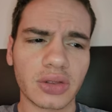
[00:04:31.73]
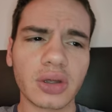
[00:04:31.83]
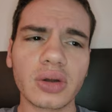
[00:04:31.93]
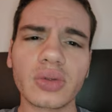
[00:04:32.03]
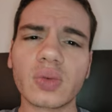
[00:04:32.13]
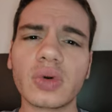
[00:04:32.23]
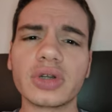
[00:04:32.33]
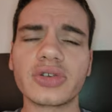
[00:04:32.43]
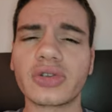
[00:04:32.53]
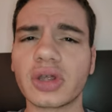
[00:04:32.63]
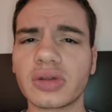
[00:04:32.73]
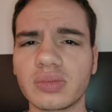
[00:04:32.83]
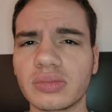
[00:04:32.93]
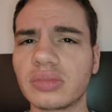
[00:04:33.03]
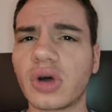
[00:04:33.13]
they're the ones that
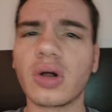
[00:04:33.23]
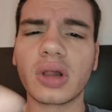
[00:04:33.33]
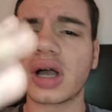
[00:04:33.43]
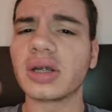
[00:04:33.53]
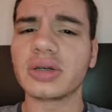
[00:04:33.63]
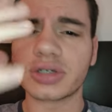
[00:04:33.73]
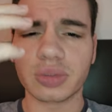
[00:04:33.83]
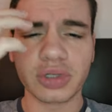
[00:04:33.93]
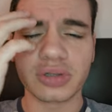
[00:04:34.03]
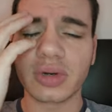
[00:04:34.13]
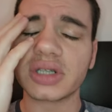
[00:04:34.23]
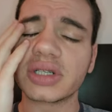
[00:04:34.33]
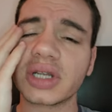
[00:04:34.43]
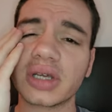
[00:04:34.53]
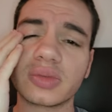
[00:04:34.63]
all ire should be
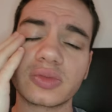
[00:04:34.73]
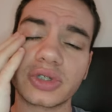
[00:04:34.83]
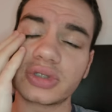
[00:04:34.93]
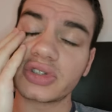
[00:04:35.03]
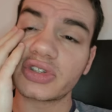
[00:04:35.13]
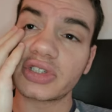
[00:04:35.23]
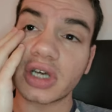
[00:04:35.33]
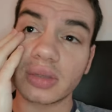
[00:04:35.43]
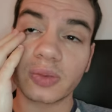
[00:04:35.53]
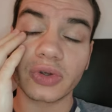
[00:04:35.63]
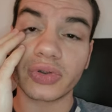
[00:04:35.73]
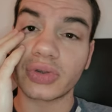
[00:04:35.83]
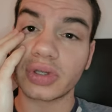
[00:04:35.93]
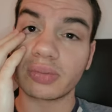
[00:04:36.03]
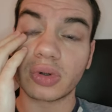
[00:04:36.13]
directed at. We should stop
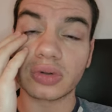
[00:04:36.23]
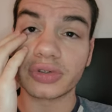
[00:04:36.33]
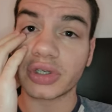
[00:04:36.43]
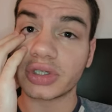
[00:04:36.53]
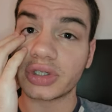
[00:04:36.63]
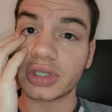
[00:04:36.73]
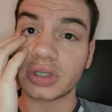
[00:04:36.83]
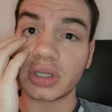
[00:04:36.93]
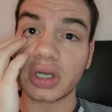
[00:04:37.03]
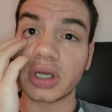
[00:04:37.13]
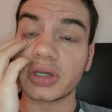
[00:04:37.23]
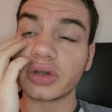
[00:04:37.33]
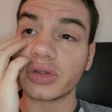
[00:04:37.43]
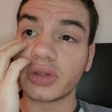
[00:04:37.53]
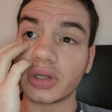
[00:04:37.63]
with the polarization
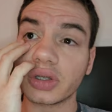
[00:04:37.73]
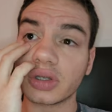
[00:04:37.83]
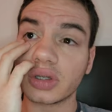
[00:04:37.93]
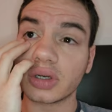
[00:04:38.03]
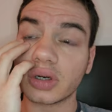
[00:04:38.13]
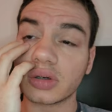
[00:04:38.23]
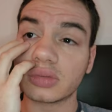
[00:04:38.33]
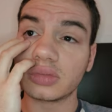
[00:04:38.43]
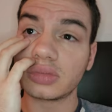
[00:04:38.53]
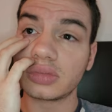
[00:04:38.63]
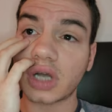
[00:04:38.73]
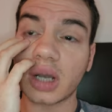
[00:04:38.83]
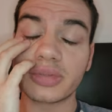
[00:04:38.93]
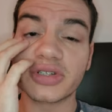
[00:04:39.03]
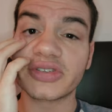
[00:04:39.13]
and the, you know,
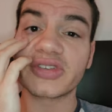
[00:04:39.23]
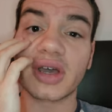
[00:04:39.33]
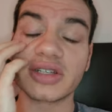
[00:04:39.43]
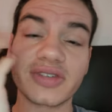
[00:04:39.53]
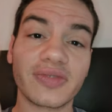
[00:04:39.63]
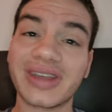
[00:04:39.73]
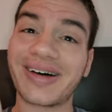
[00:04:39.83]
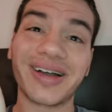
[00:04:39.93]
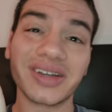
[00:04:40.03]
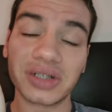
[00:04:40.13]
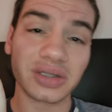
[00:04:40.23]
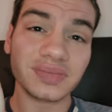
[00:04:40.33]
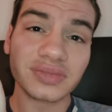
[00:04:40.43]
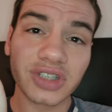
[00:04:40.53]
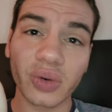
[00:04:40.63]
opposite sides of the aisle
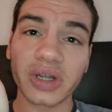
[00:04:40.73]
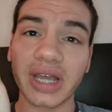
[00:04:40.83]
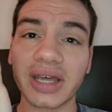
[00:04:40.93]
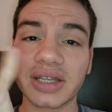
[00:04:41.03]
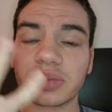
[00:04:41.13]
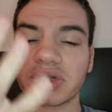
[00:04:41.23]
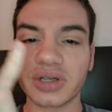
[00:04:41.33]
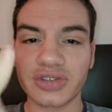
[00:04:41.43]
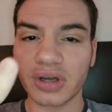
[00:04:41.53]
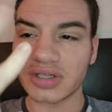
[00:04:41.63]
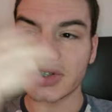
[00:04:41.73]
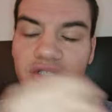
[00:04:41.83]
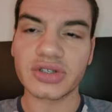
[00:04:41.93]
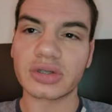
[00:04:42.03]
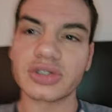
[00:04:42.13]
going at it because
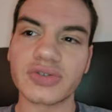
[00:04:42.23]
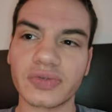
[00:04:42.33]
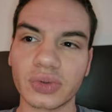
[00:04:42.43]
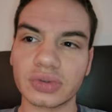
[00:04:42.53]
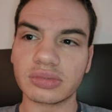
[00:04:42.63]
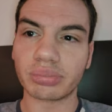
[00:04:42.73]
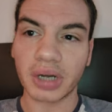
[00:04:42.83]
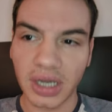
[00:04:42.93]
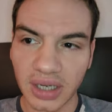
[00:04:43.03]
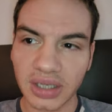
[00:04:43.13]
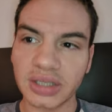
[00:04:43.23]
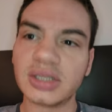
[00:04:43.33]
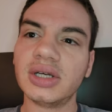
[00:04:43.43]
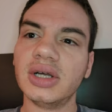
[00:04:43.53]
honestly it's all just fueled by